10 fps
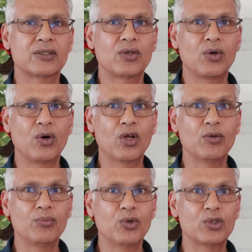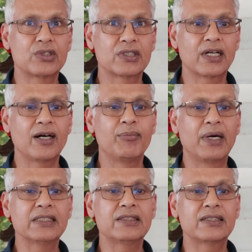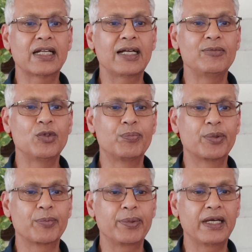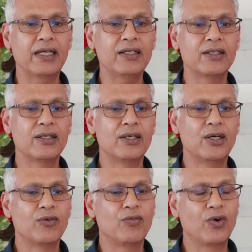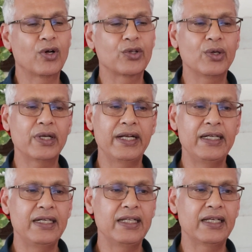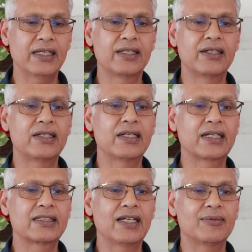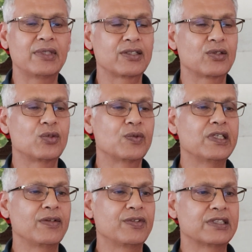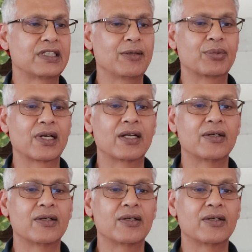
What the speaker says: almost a month's time to prepare for your NDA written exam that is on 21st April.